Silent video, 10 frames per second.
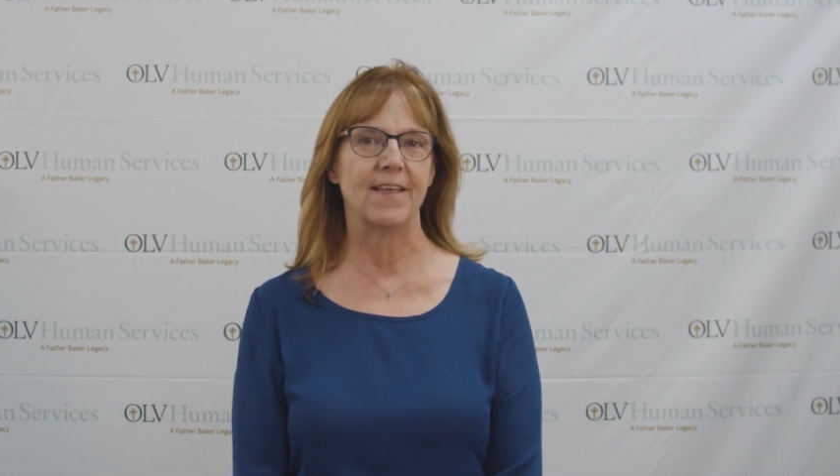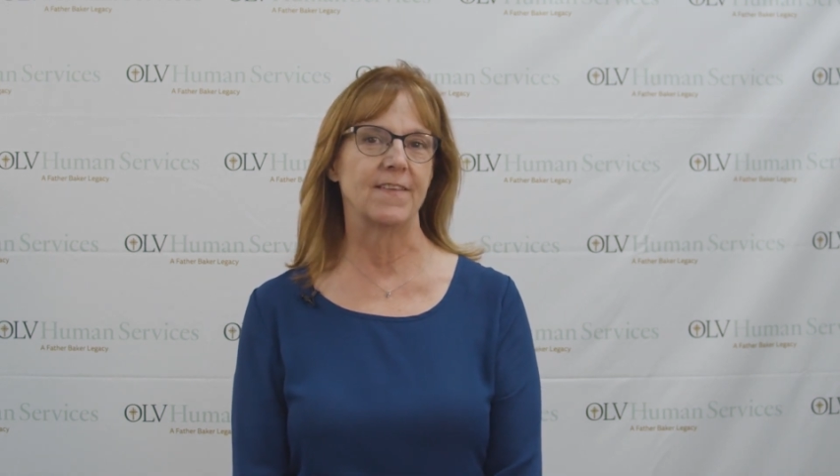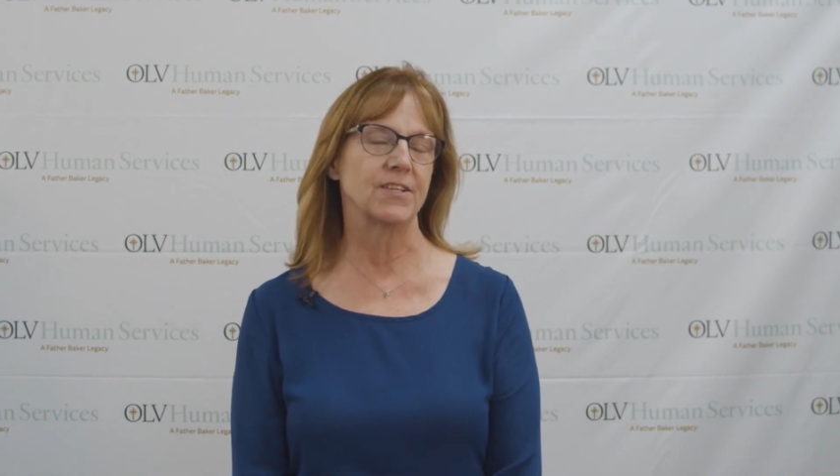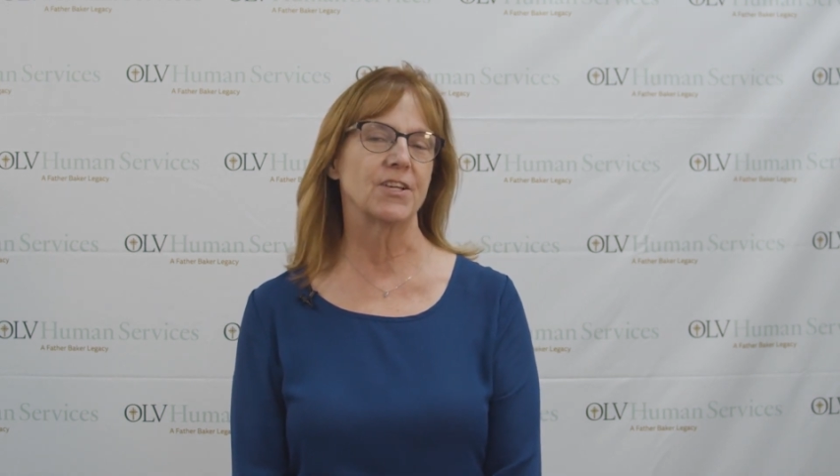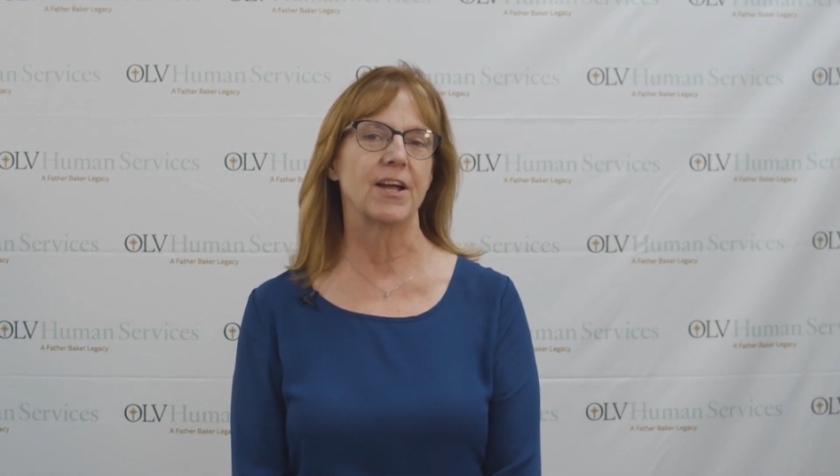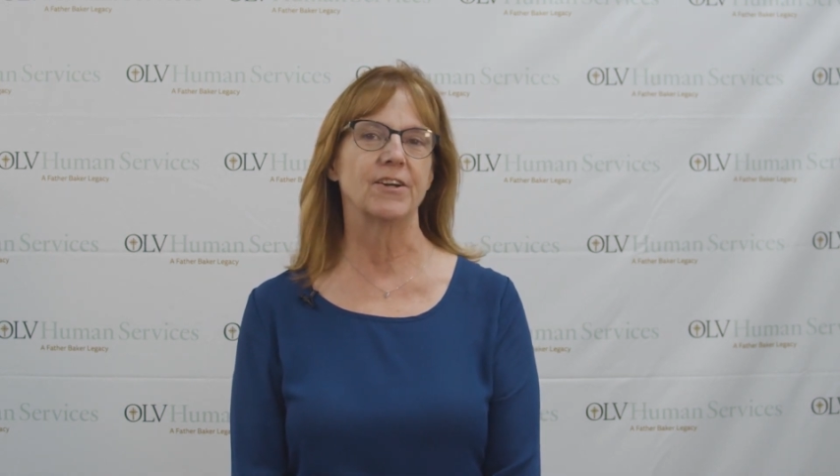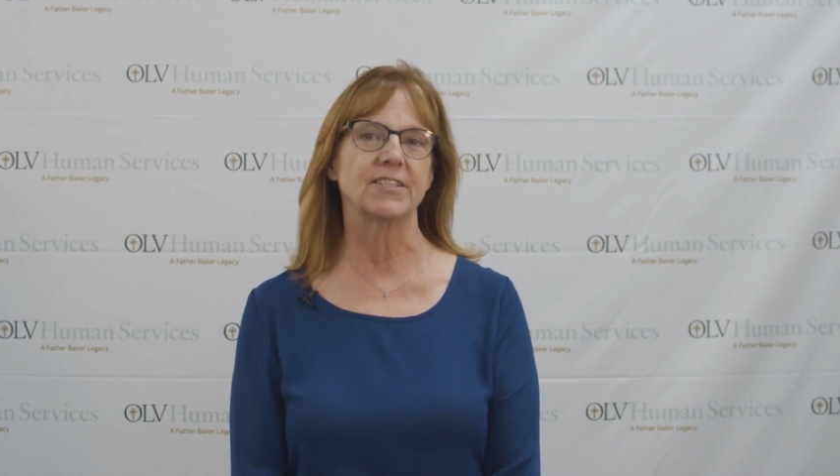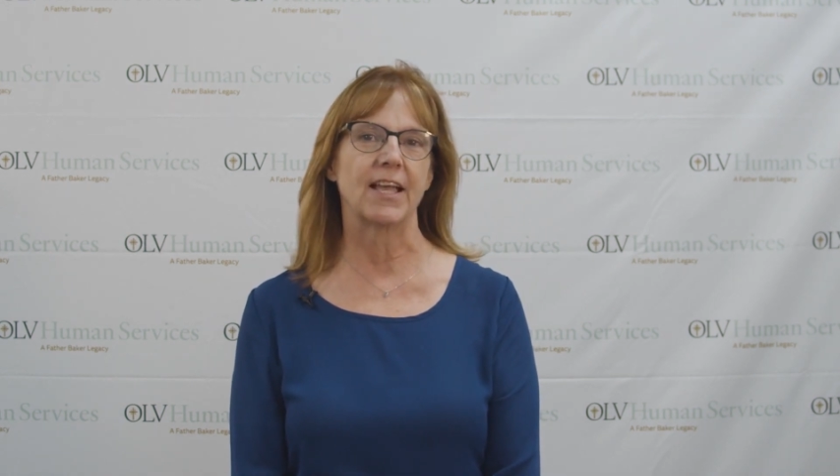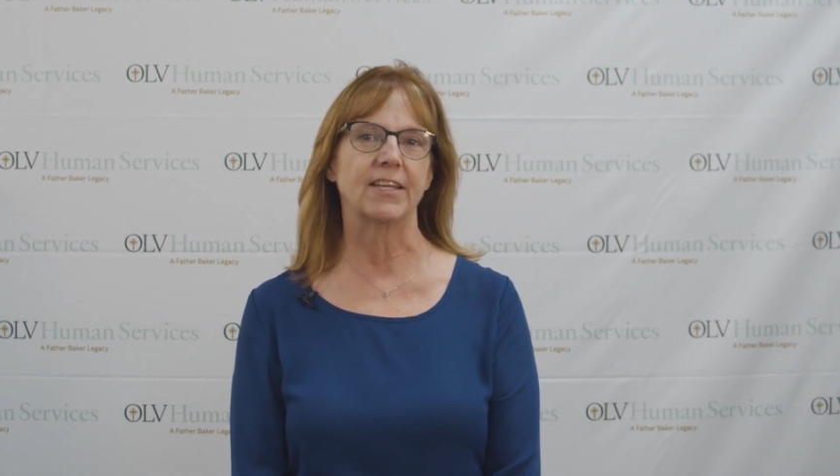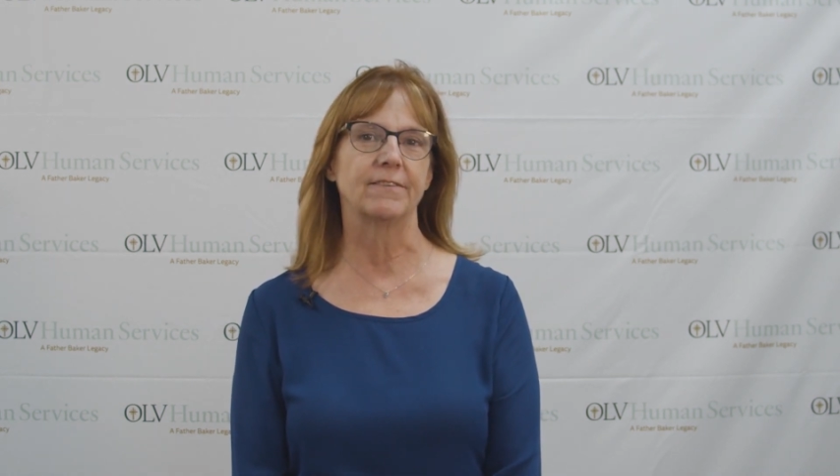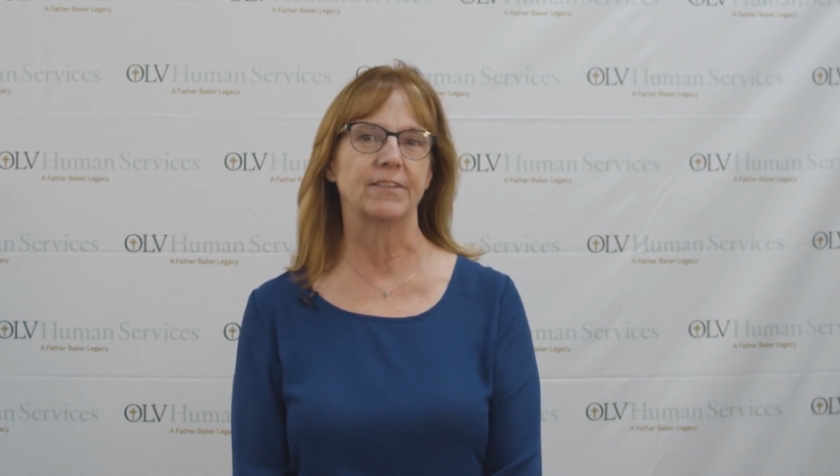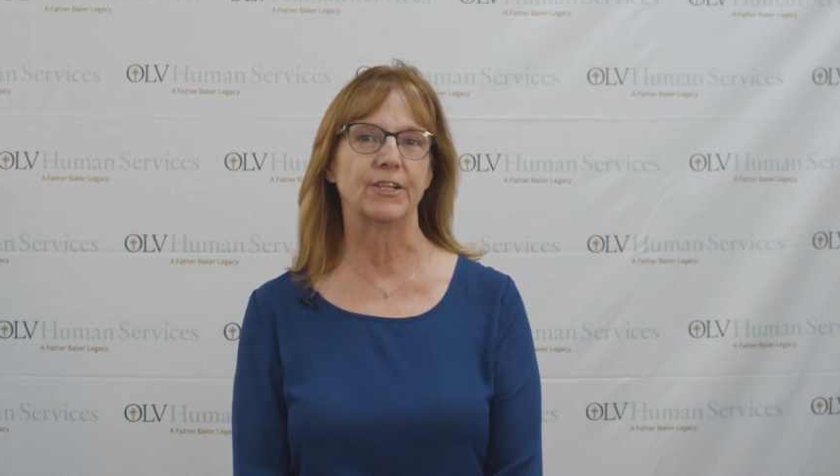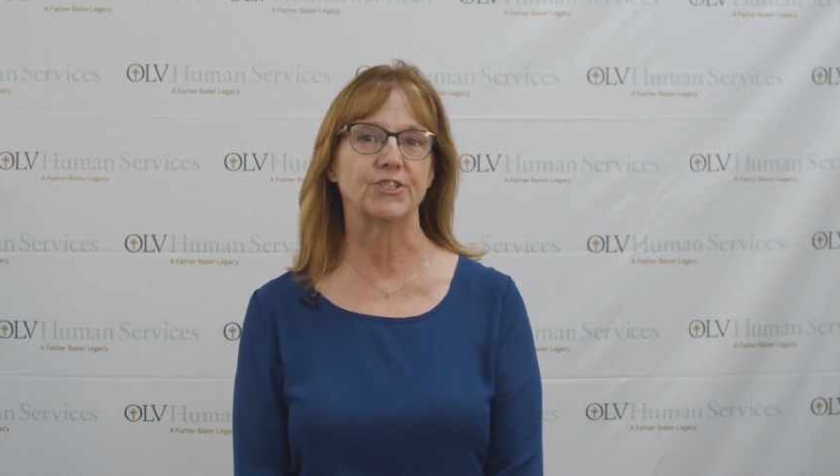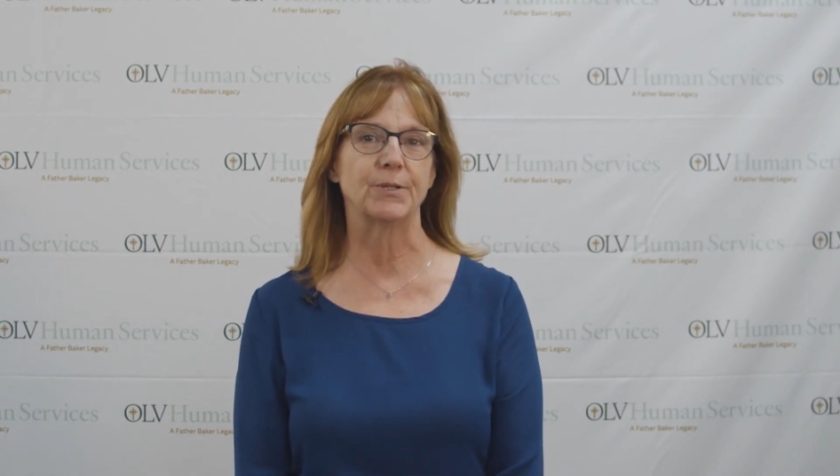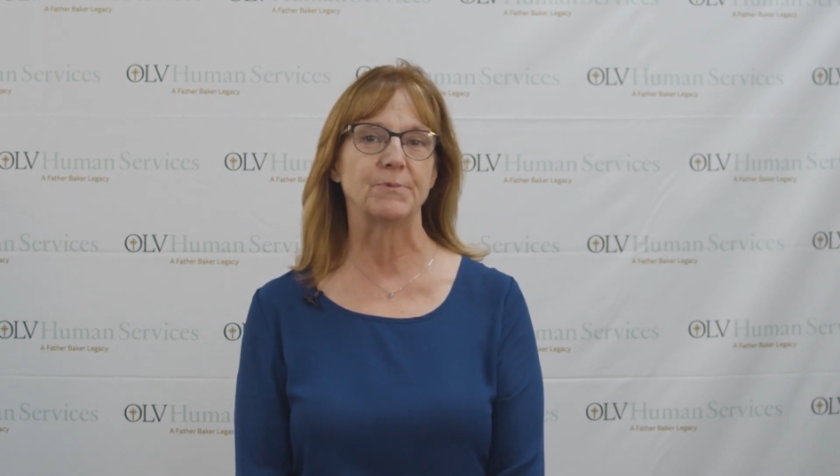and the entire executive
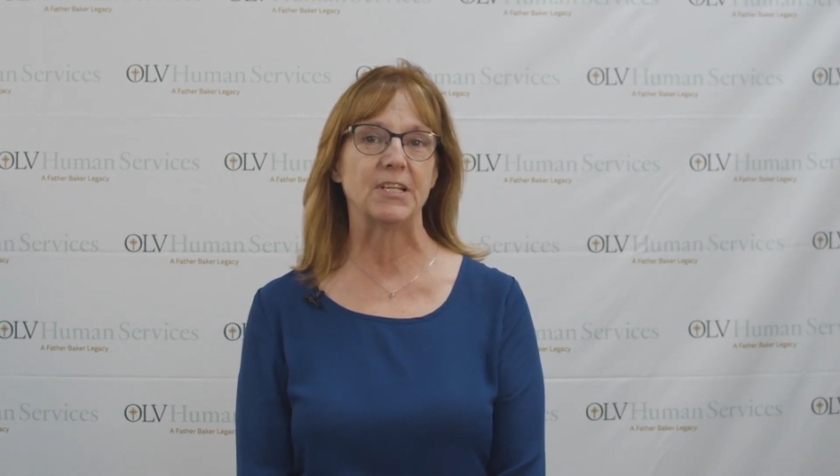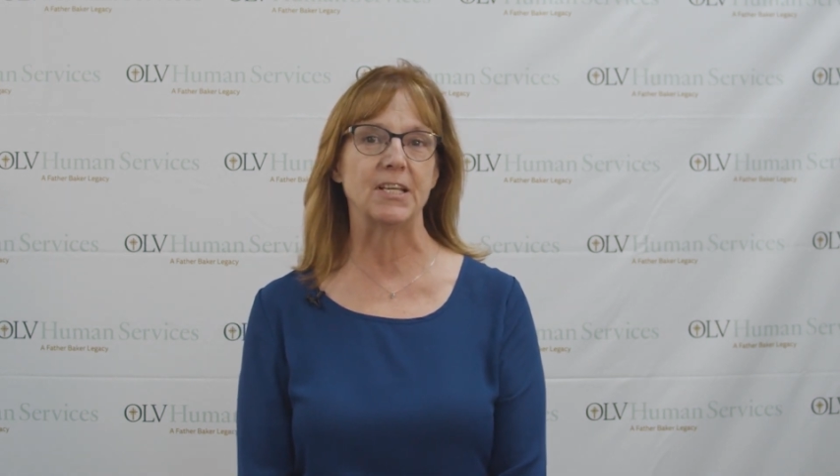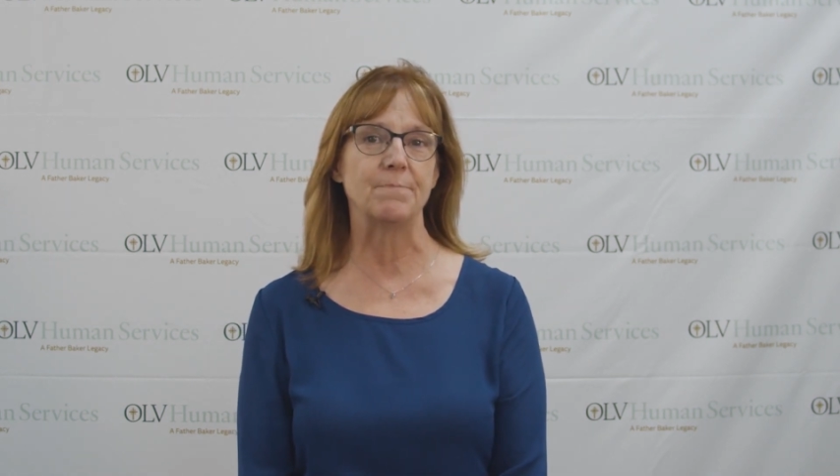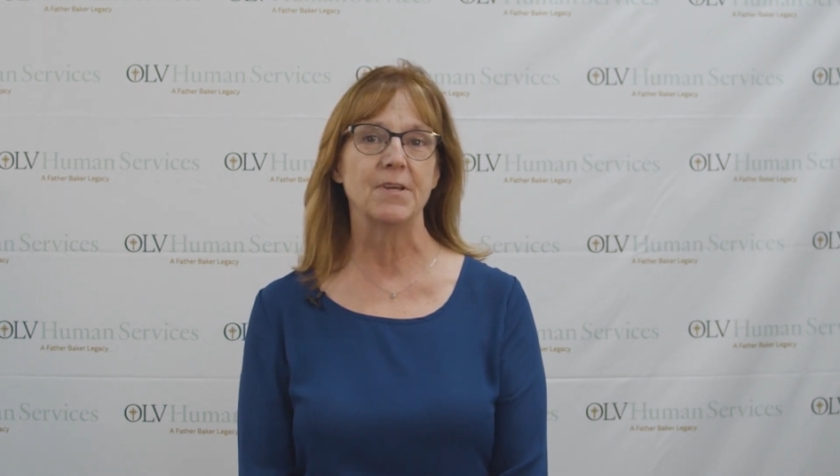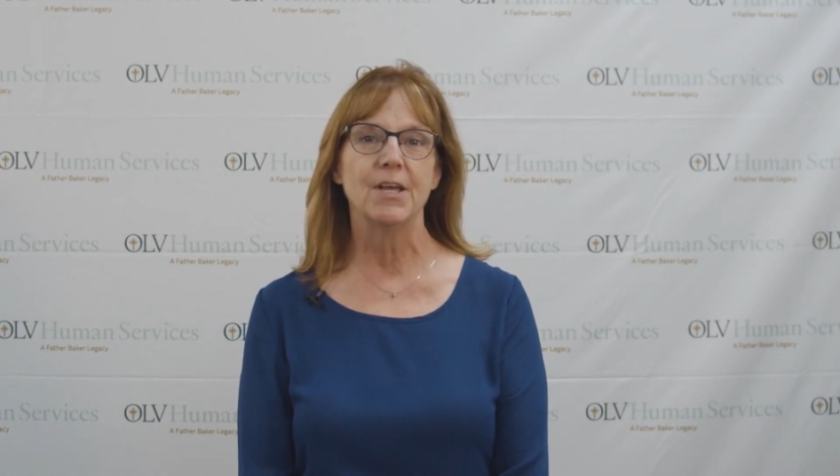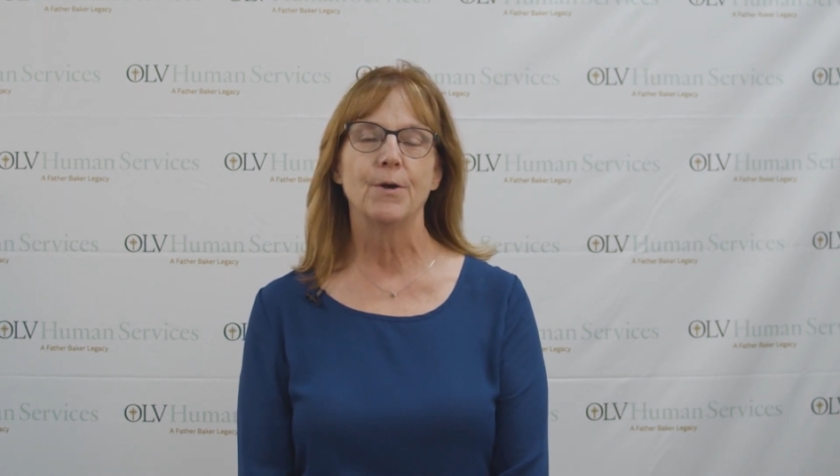leadership team,